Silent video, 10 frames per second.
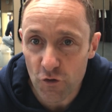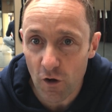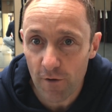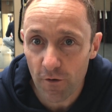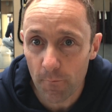you
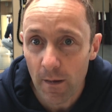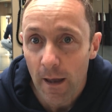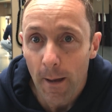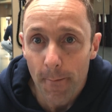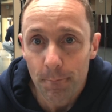try them,
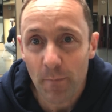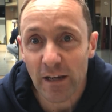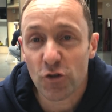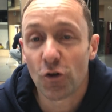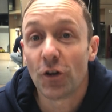
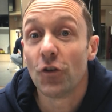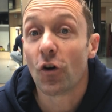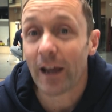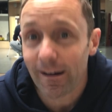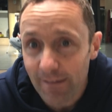make sure you're
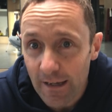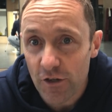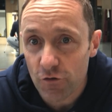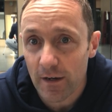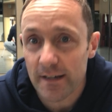not carrying
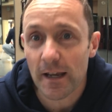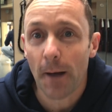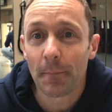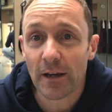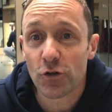injuries,
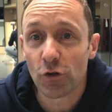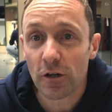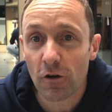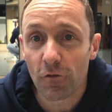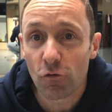and make sure
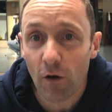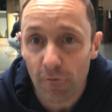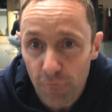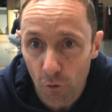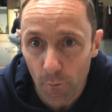you've got the
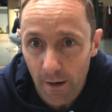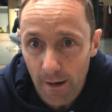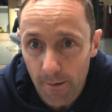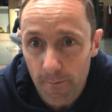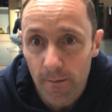right
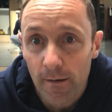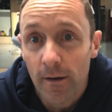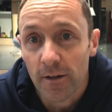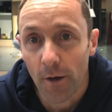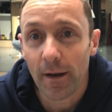footwear.
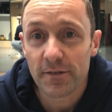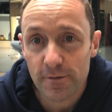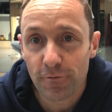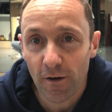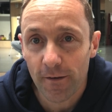Go and have
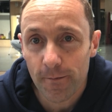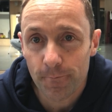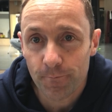some fun.